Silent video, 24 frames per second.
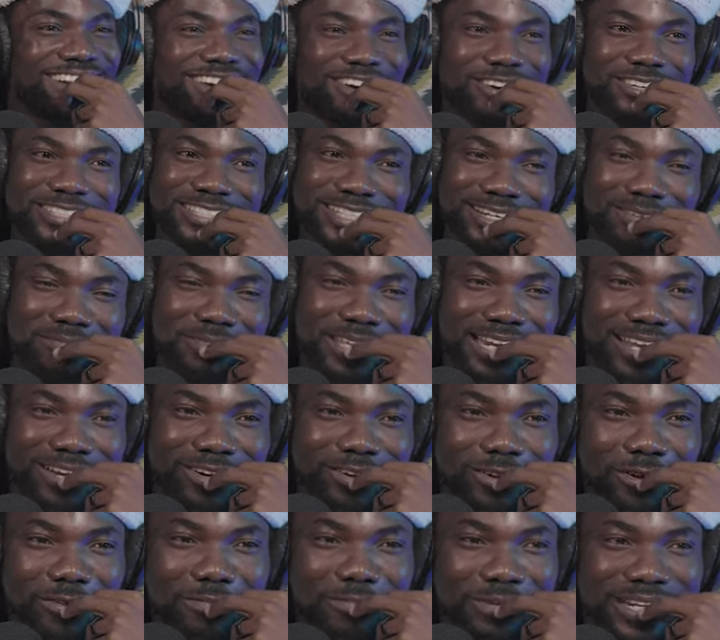Which I mean, I
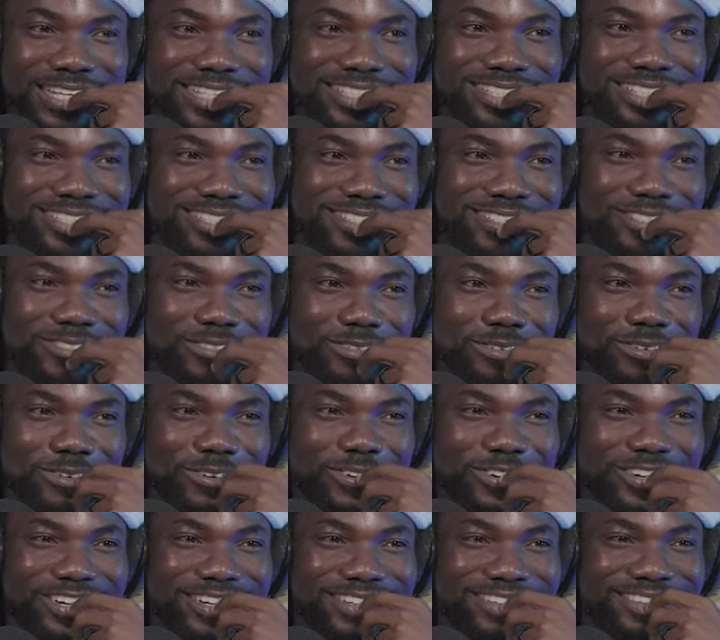love plenty things. So.
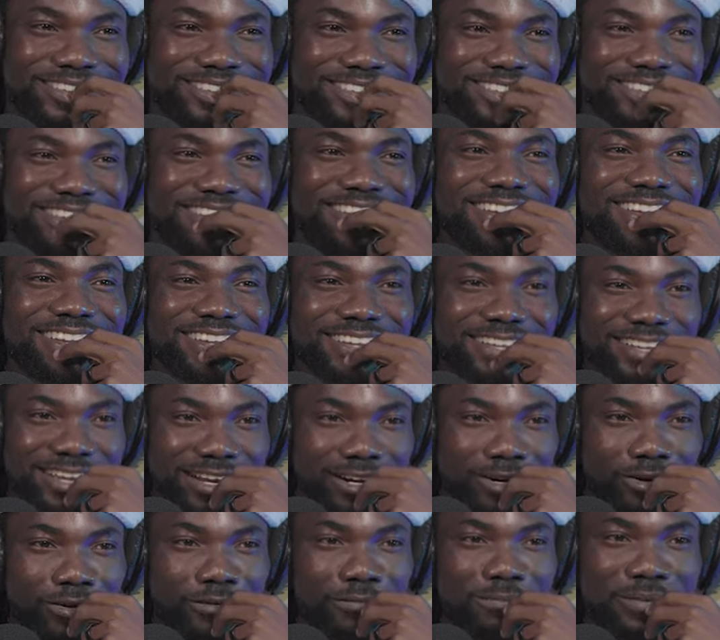I
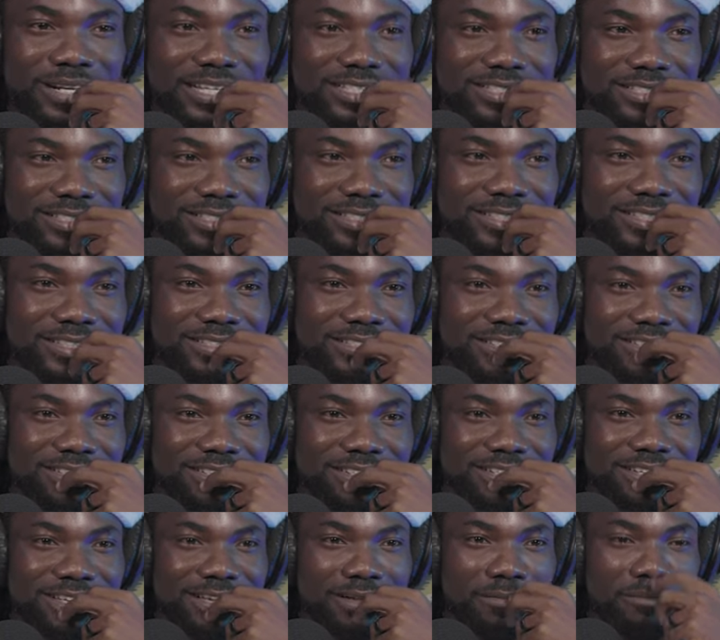love plenty things.
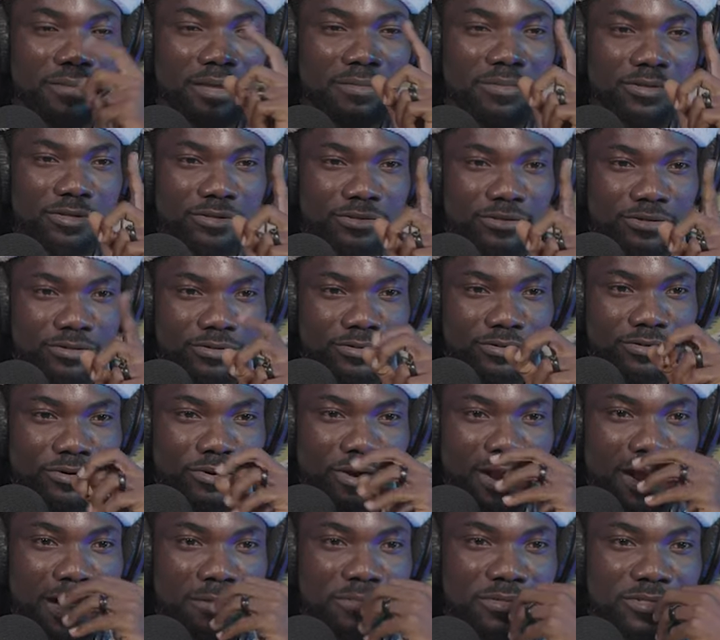Maybe
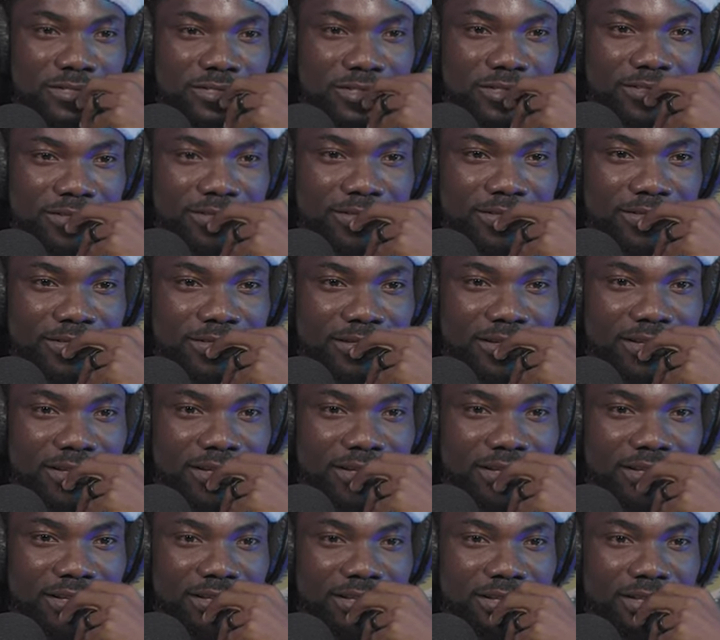crabs.
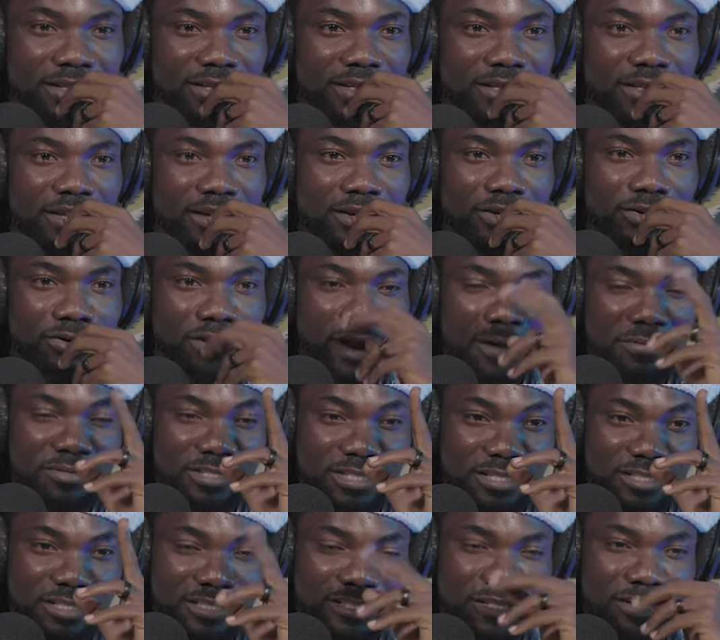Crabs
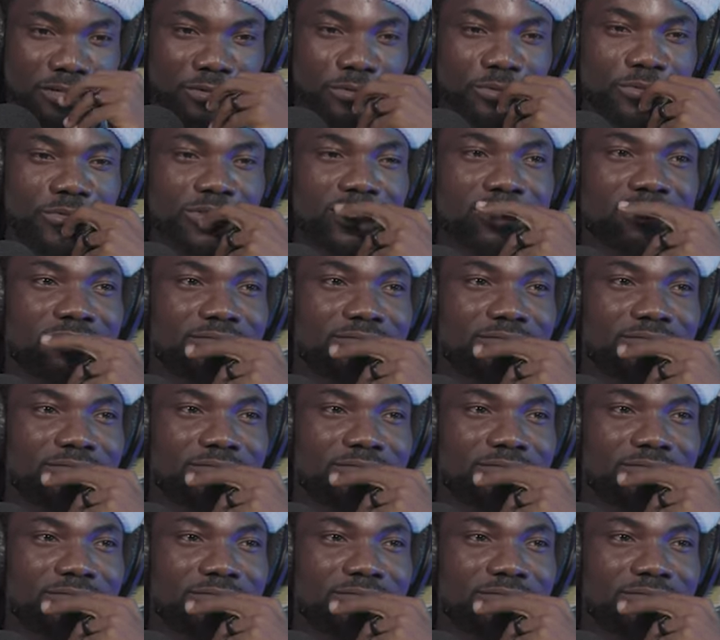and snails.